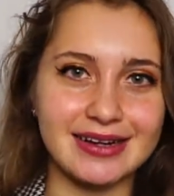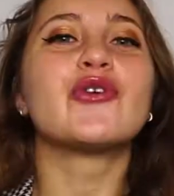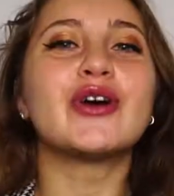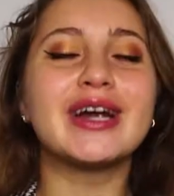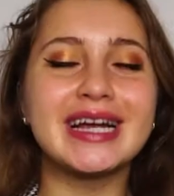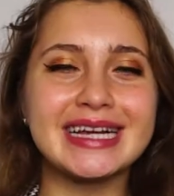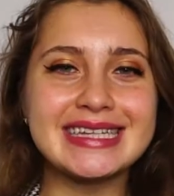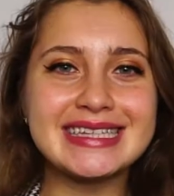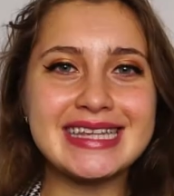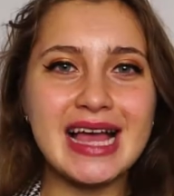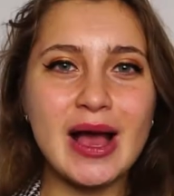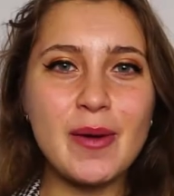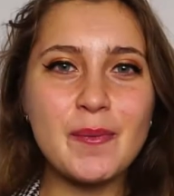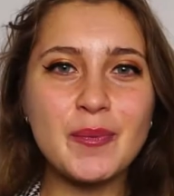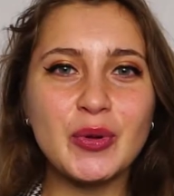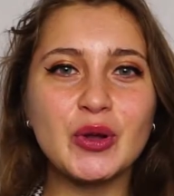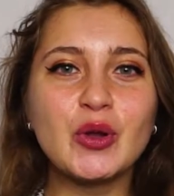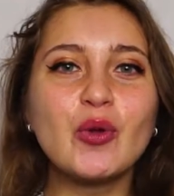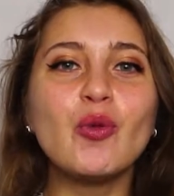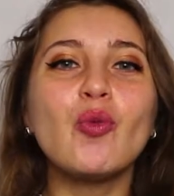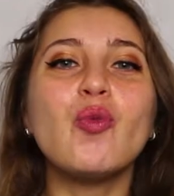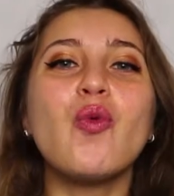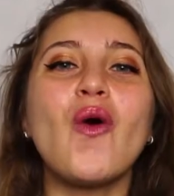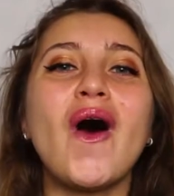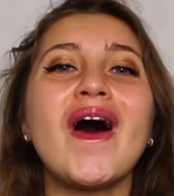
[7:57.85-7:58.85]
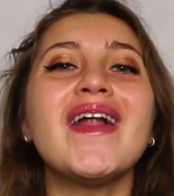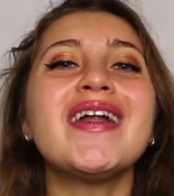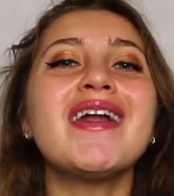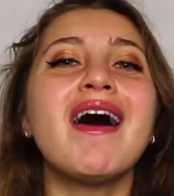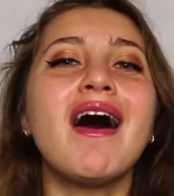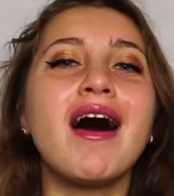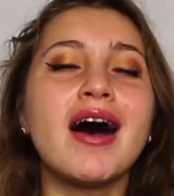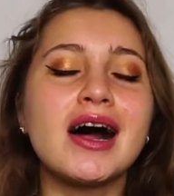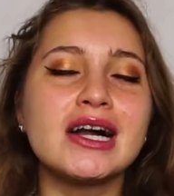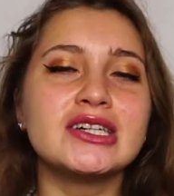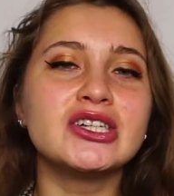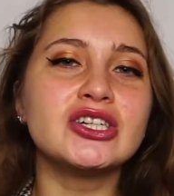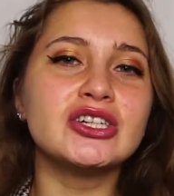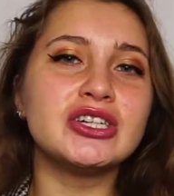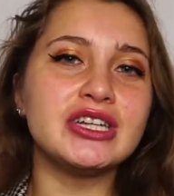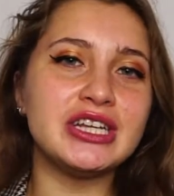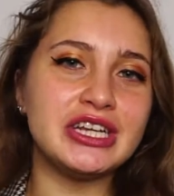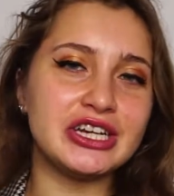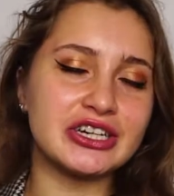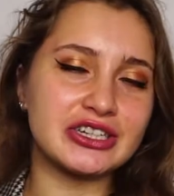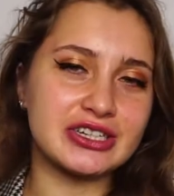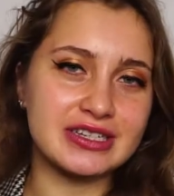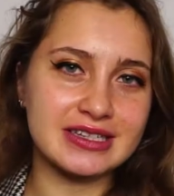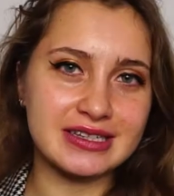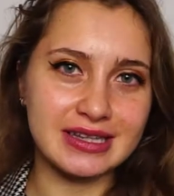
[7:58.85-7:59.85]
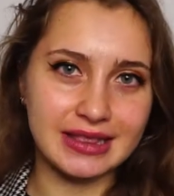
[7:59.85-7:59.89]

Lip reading: For example, 100 years